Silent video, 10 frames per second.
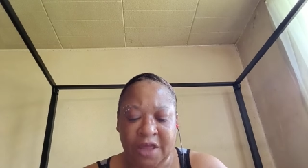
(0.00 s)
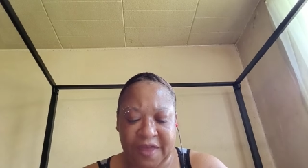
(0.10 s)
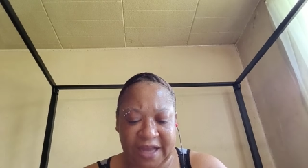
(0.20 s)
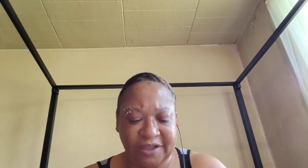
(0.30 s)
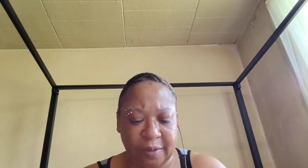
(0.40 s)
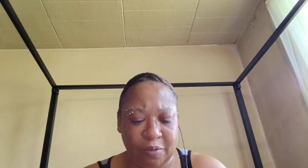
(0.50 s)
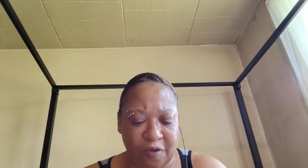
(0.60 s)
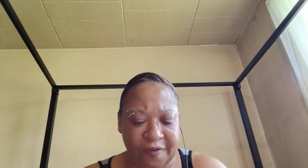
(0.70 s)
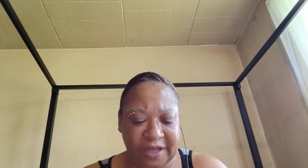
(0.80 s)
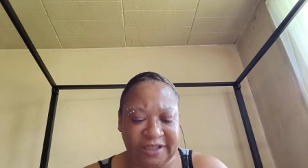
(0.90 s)
Things are
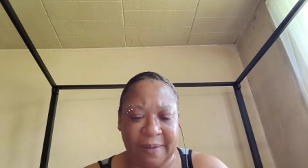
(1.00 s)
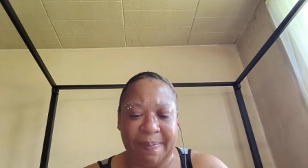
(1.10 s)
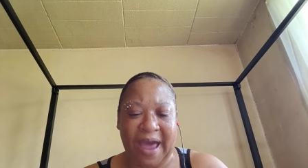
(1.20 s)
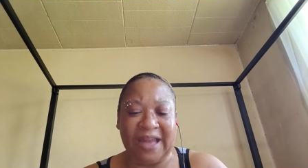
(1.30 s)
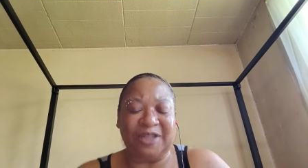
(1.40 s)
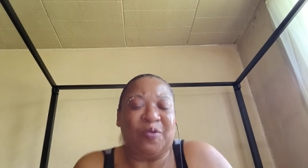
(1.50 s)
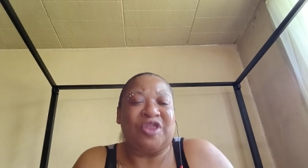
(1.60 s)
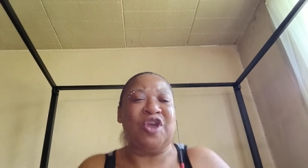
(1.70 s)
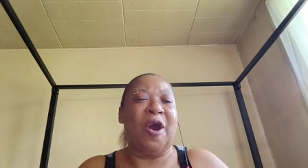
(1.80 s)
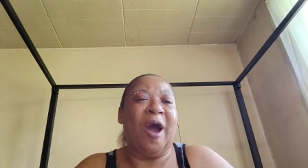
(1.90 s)
moving into balance
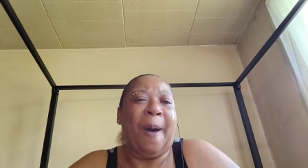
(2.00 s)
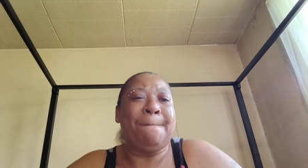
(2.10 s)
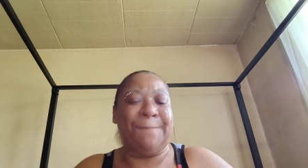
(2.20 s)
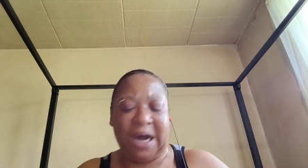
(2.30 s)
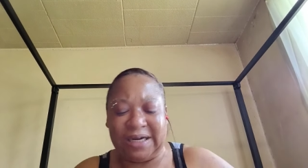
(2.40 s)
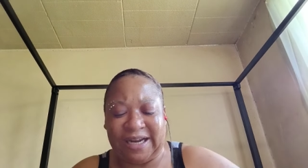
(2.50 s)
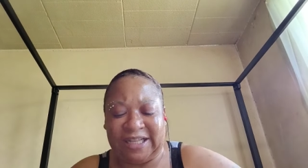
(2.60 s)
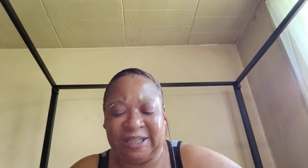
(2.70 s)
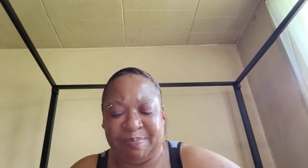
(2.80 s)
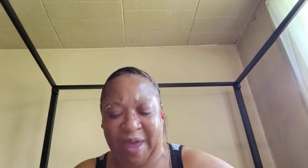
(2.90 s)
with your
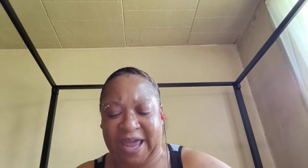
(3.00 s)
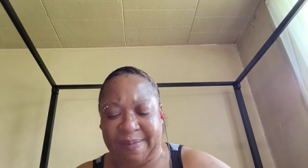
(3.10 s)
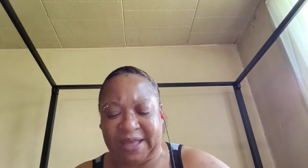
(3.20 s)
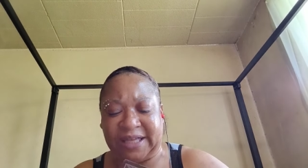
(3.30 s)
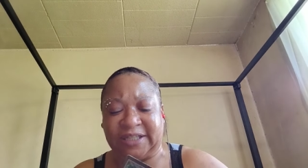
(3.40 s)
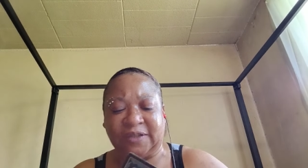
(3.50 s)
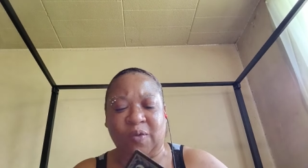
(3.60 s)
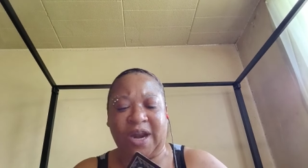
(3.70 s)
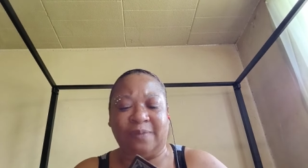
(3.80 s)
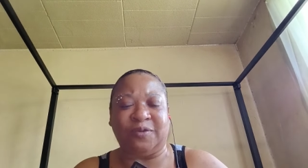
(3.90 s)
abundance, baby. This is
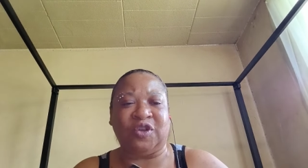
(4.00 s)
what I'm